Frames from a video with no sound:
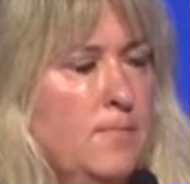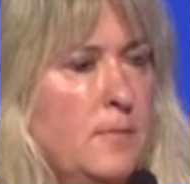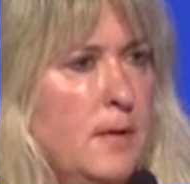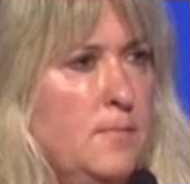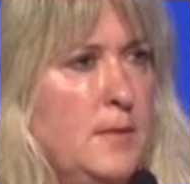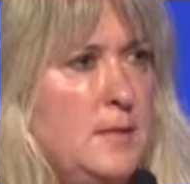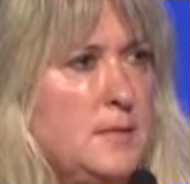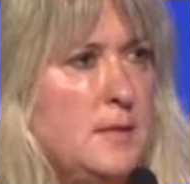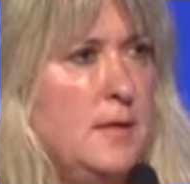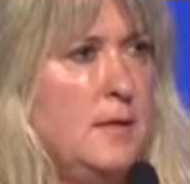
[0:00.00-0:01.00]
That
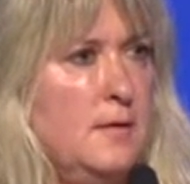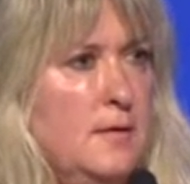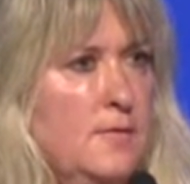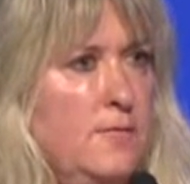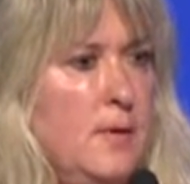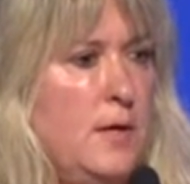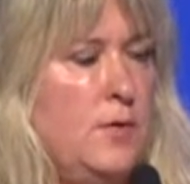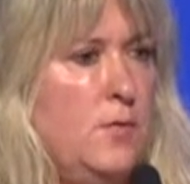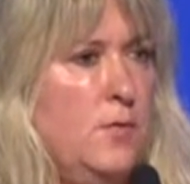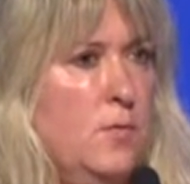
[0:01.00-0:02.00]
means that if my
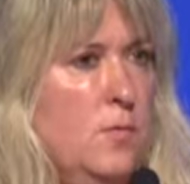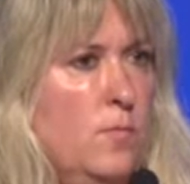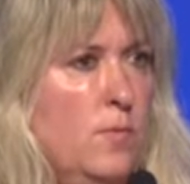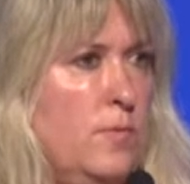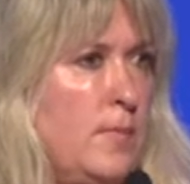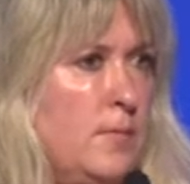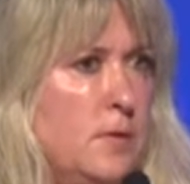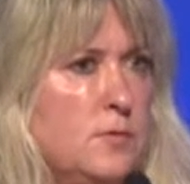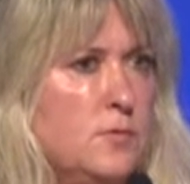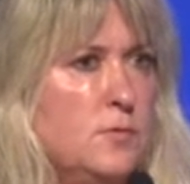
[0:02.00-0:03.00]
home with my
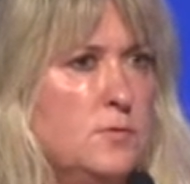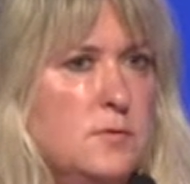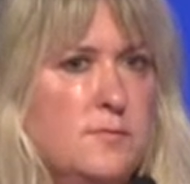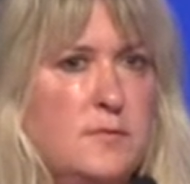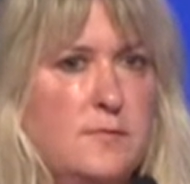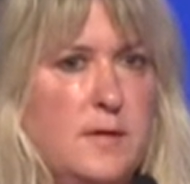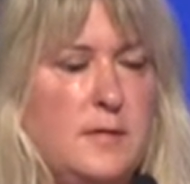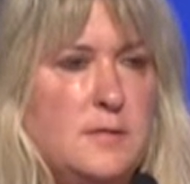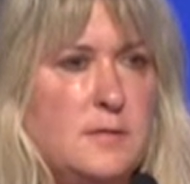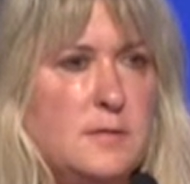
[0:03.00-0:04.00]
multitudes of
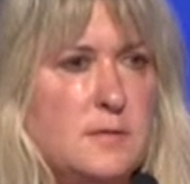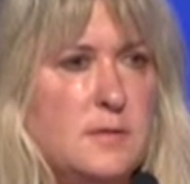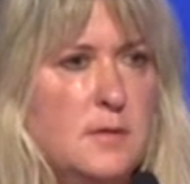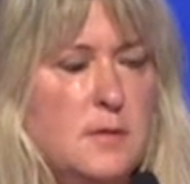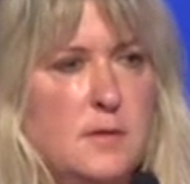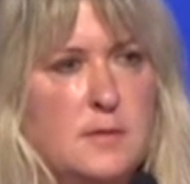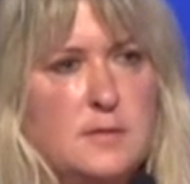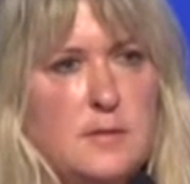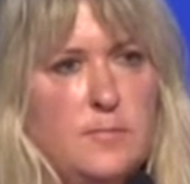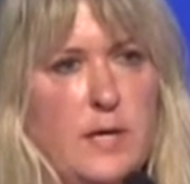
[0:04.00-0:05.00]
devices
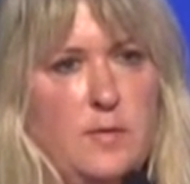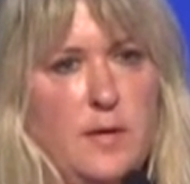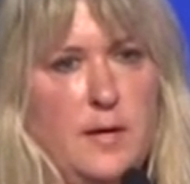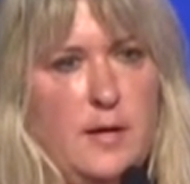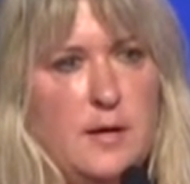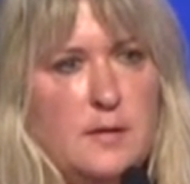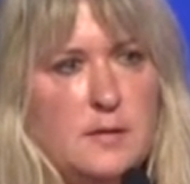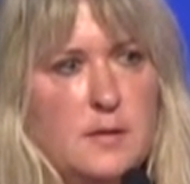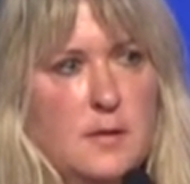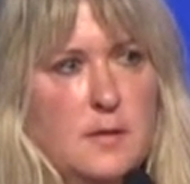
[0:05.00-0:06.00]
is somehow hacked,